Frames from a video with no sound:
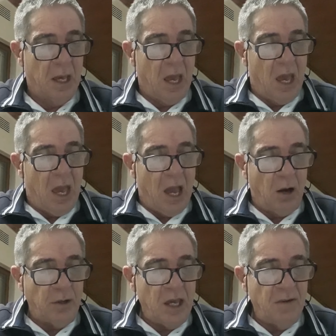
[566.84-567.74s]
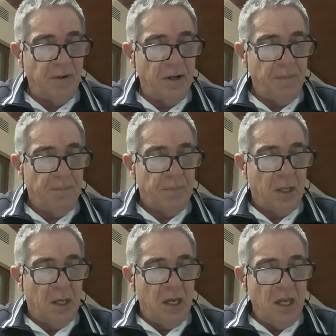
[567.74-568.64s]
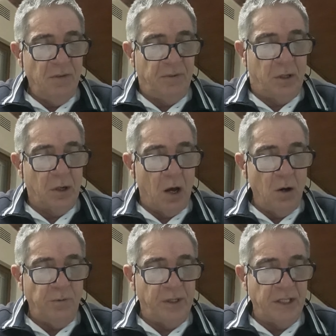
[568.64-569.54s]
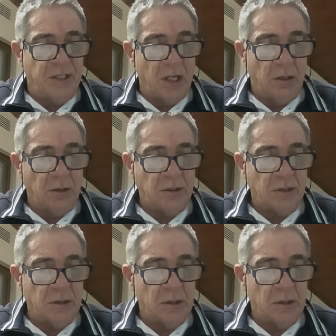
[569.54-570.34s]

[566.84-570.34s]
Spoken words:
However, if growth results